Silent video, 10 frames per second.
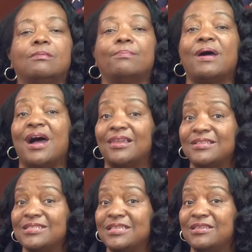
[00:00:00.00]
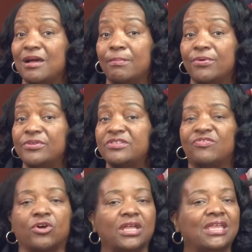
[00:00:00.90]
policy numbers
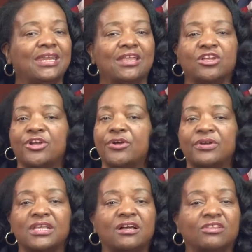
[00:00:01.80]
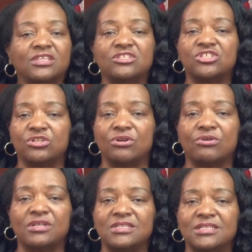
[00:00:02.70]
for any current health
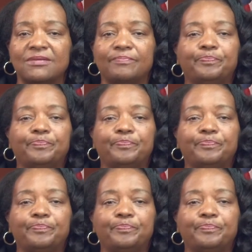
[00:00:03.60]
insurance,